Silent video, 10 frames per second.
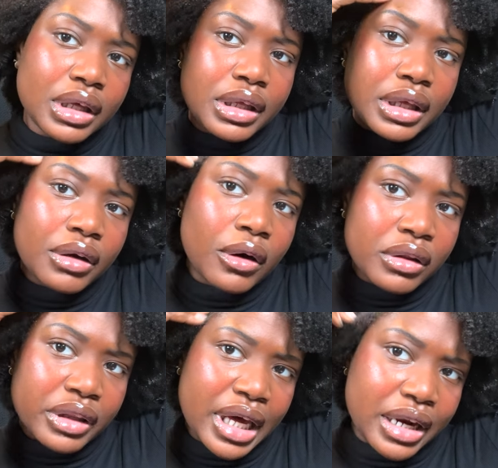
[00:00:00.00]
get
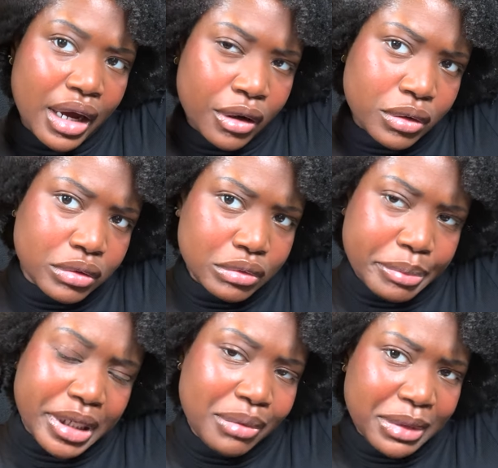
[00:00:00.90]
all of that out.
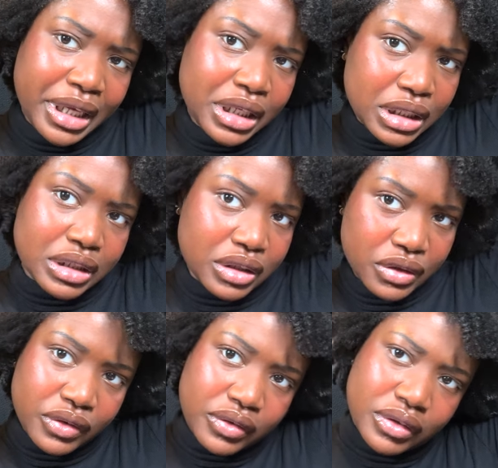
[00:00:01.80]
But I'm liking
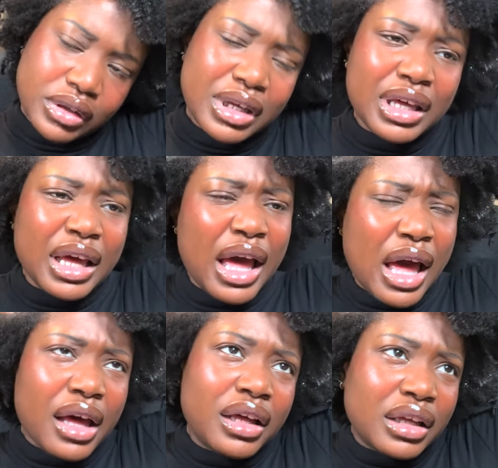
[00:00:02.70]
this.
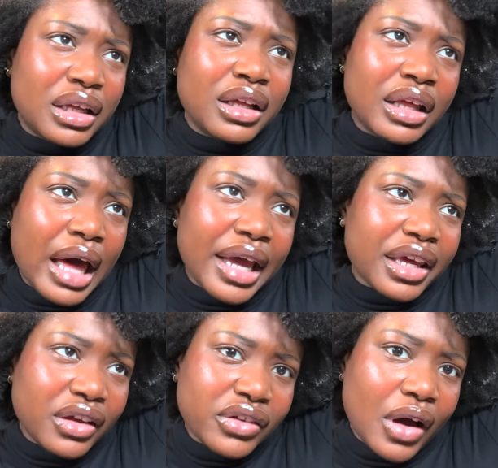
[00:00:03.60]
I
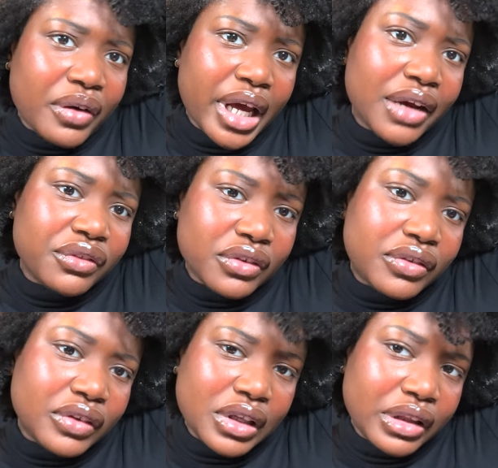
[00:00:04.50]
guess I would have to
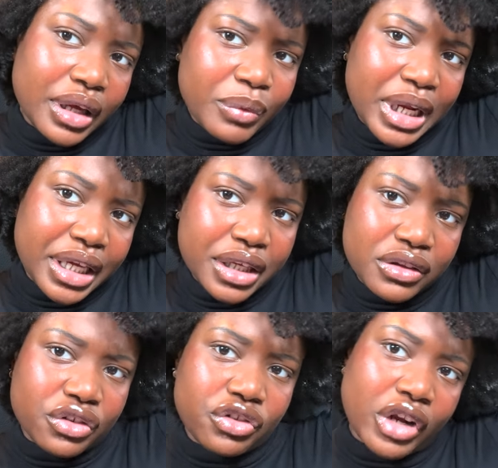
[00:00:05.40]
see like when I get in
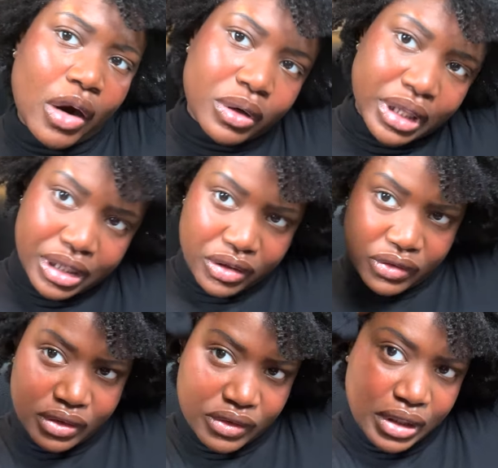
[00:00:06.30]
the shower, like is
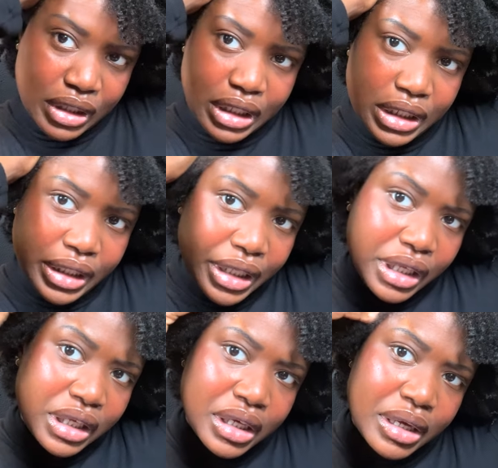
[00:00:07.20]
it tingly?
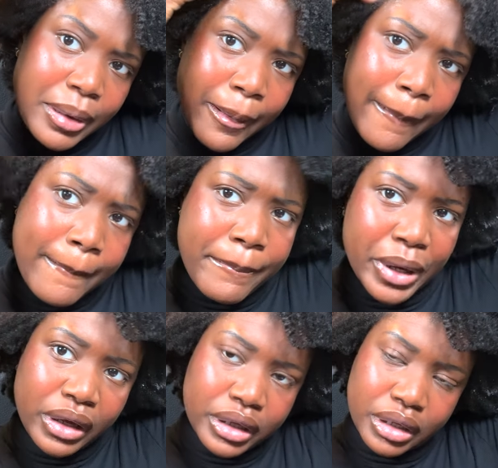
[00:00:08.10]

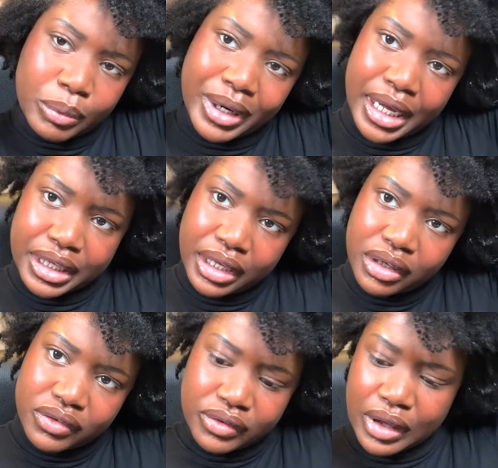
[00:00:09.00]
But what I
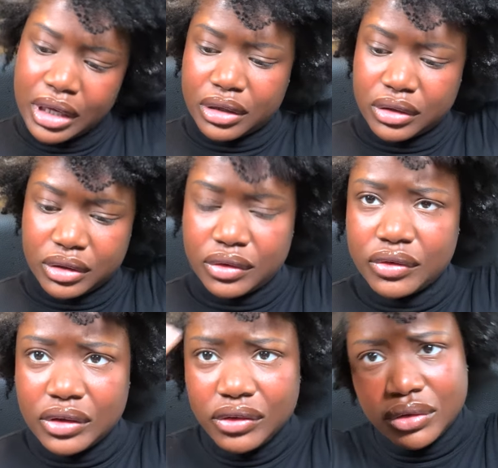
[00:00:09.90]
can say is
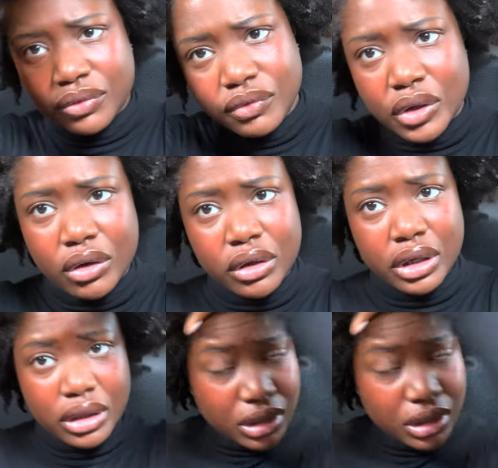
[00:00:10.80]
this is very